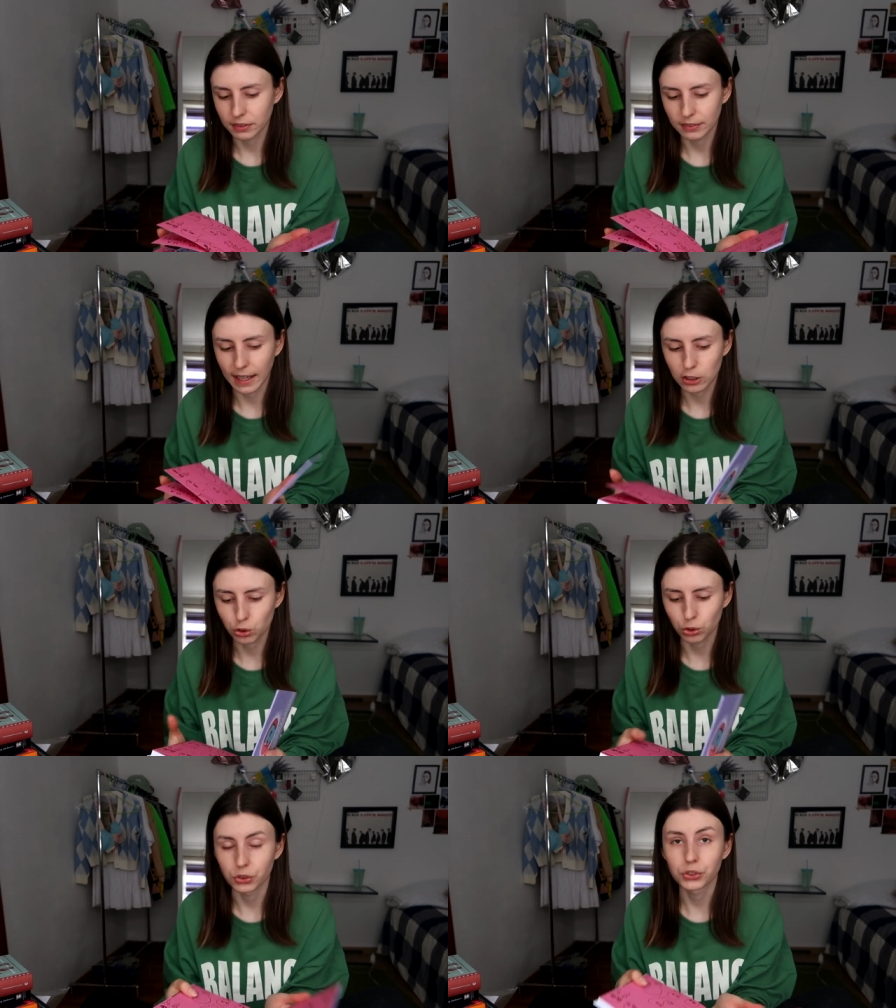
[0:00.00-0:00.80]

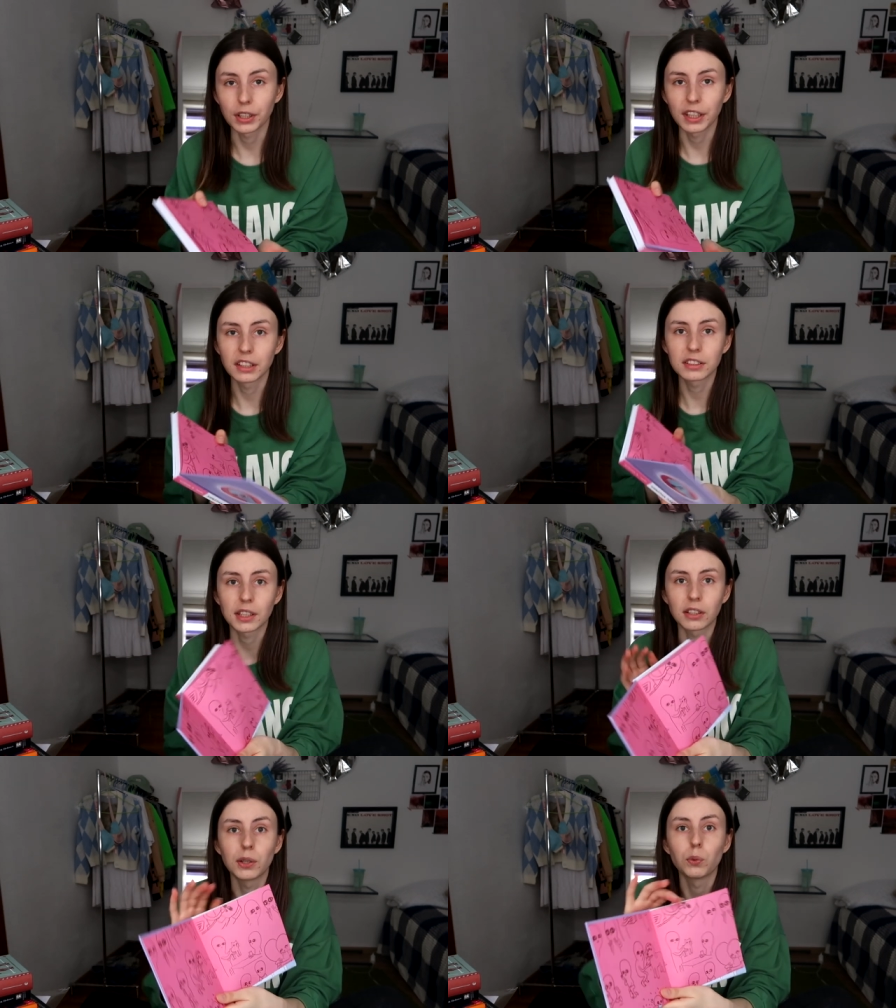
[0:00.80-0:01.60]
natural things
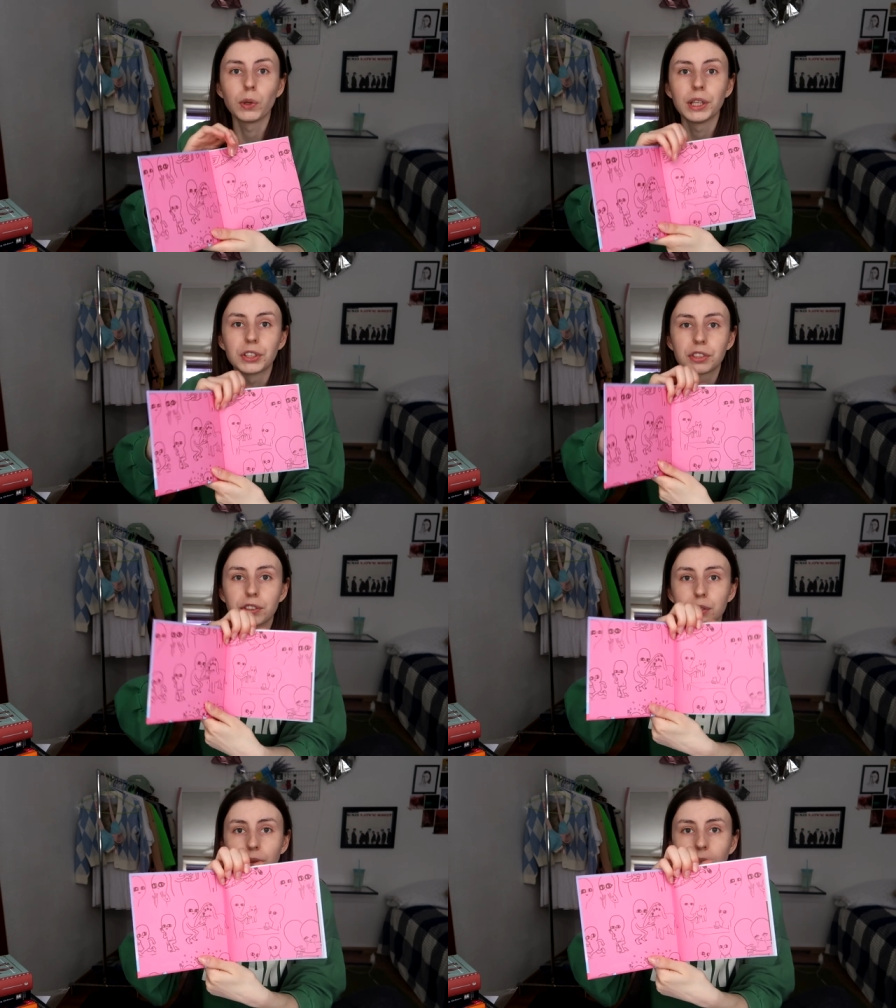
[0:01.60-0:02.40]
are weird
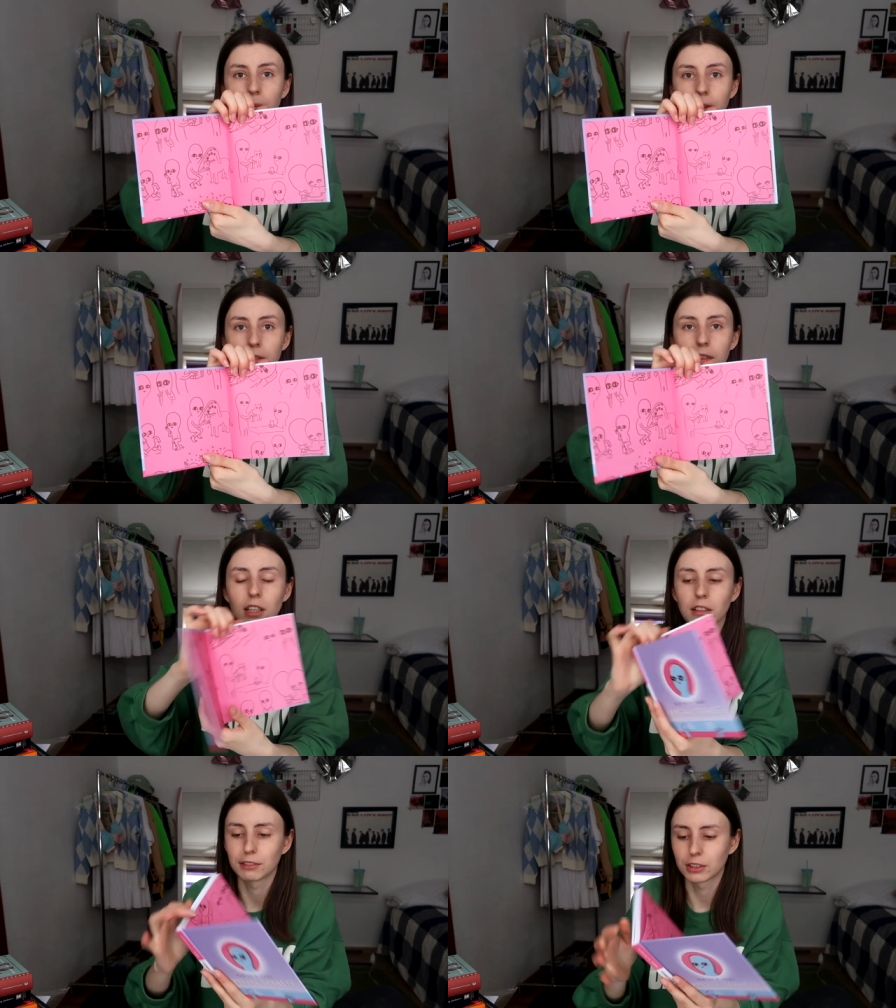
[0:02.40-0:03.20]
to them and
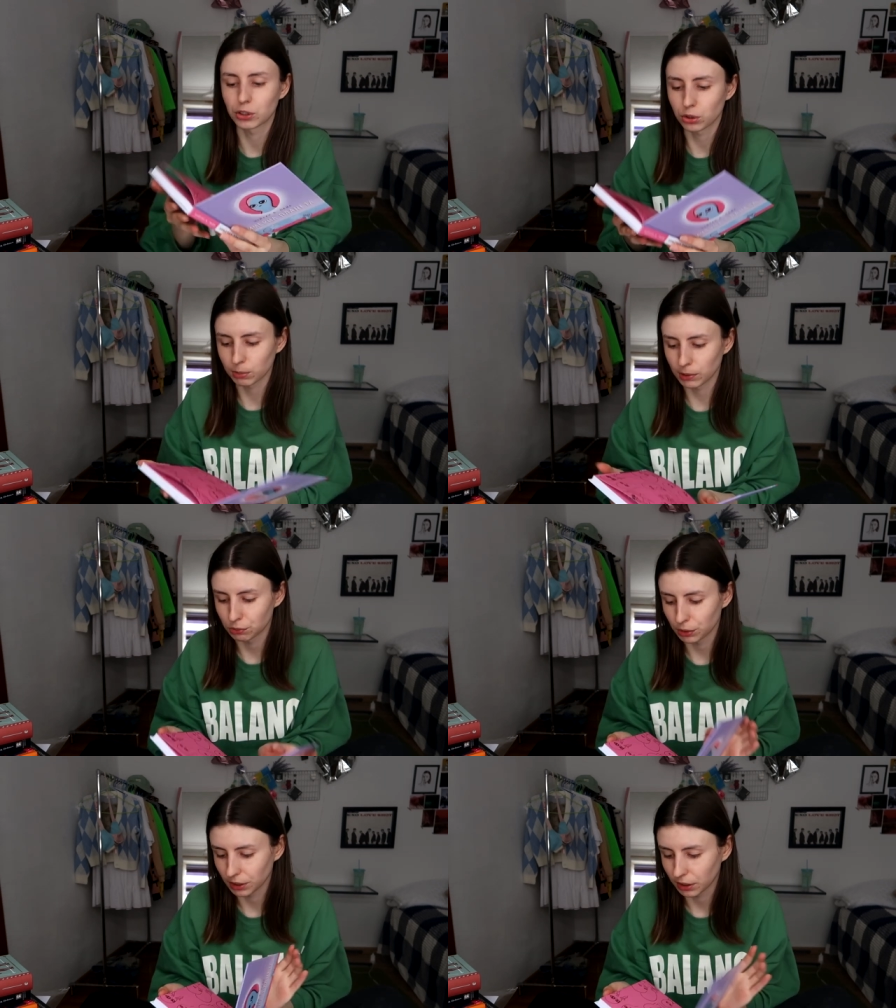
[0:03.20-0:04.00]
stuff. It should be
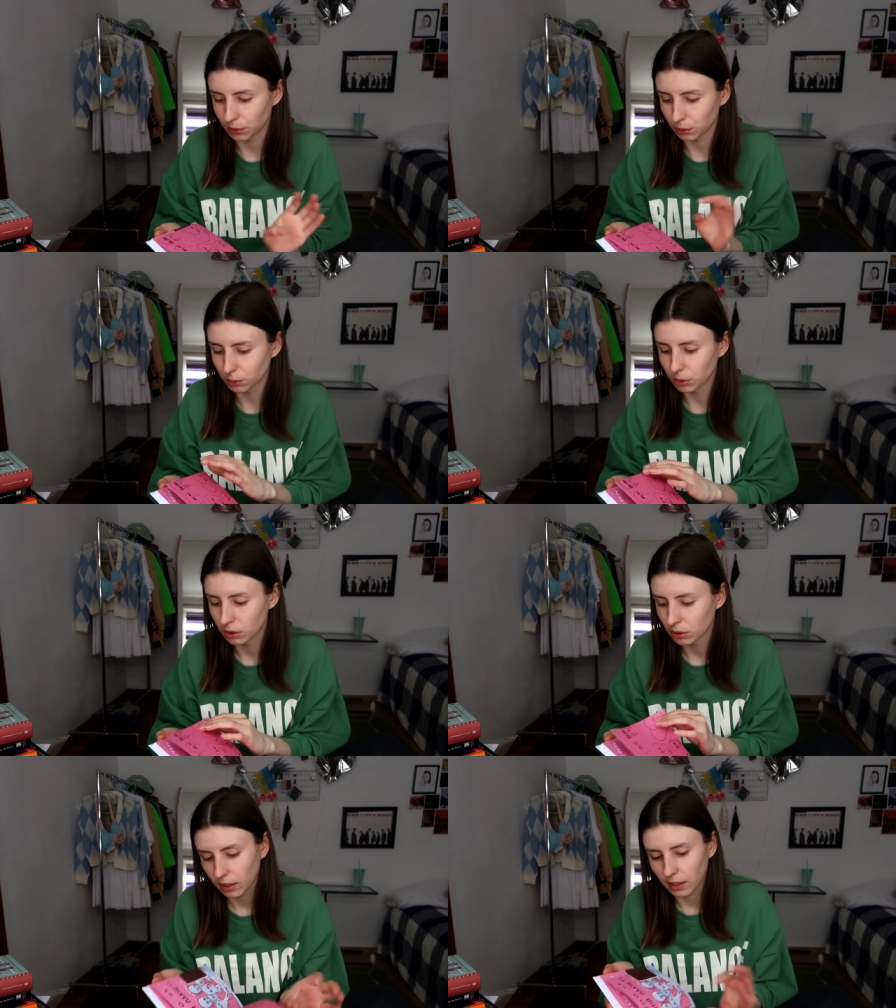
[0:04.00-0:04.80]
really cool.
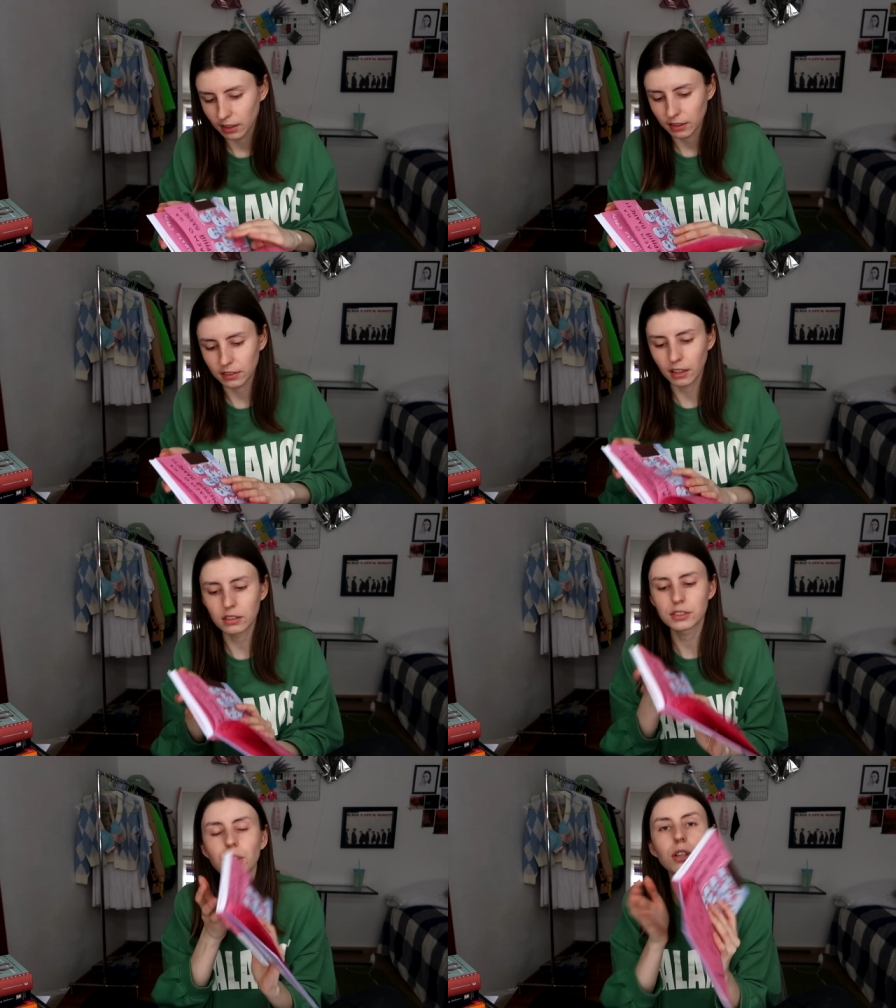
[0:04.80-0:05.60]
And it
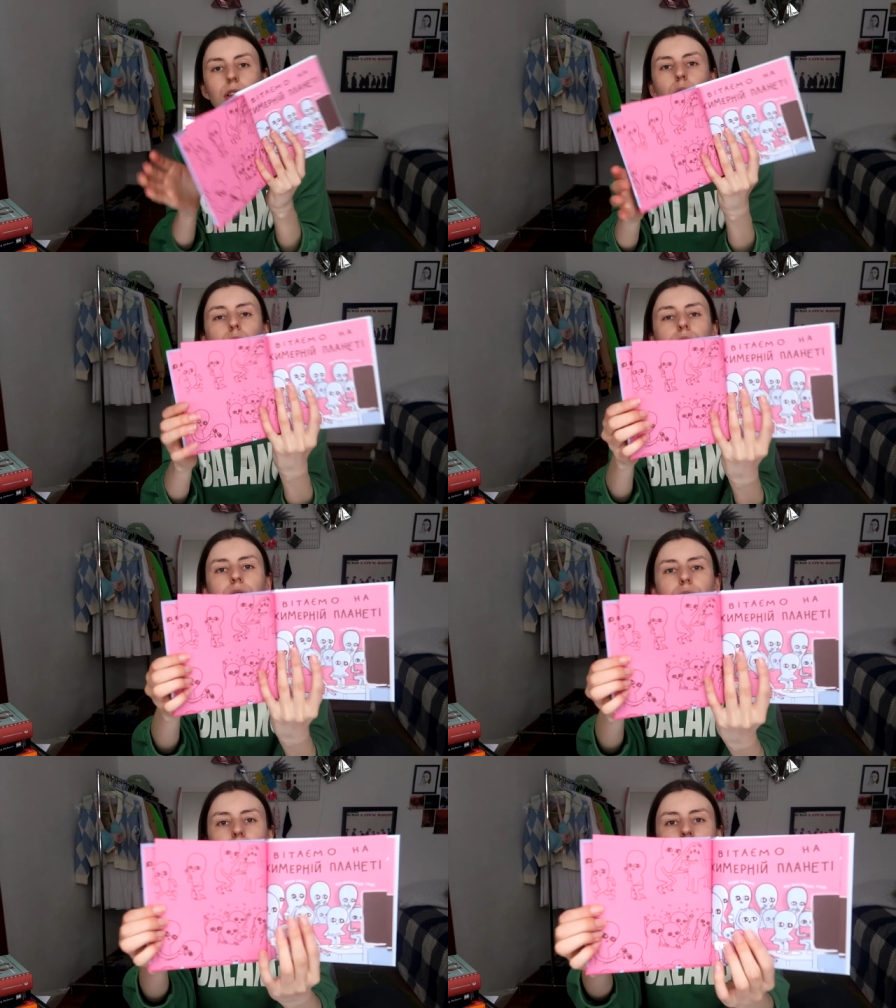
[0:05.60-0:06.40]
also looks
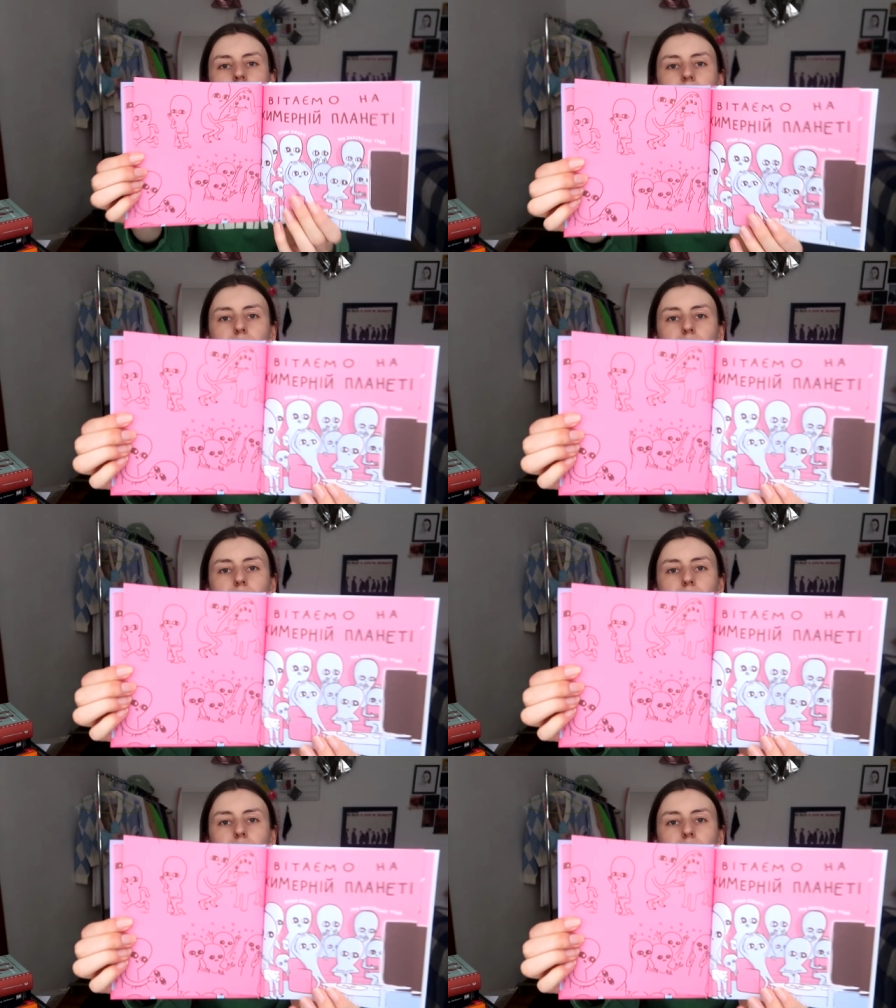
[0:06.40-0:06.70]
really